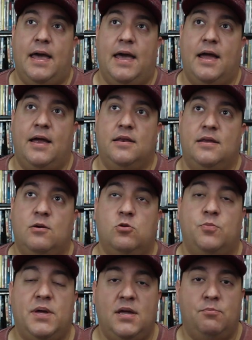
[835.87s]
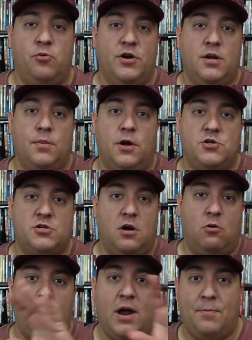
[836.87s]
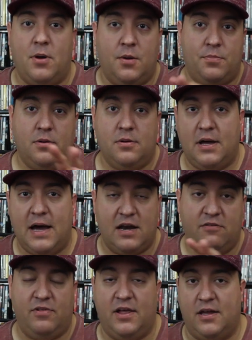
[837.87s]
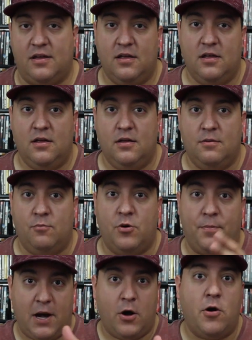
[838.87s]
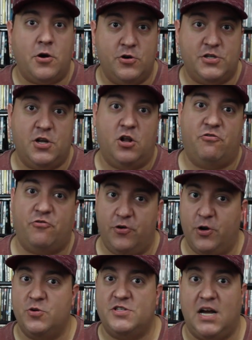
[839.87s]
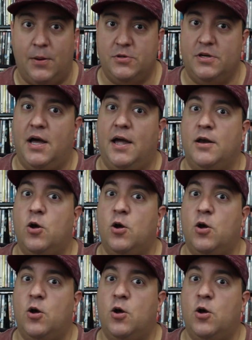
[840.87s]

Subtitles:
And it will be pretty much a wrap-up, kind of like preparing yourself for No Time to Die.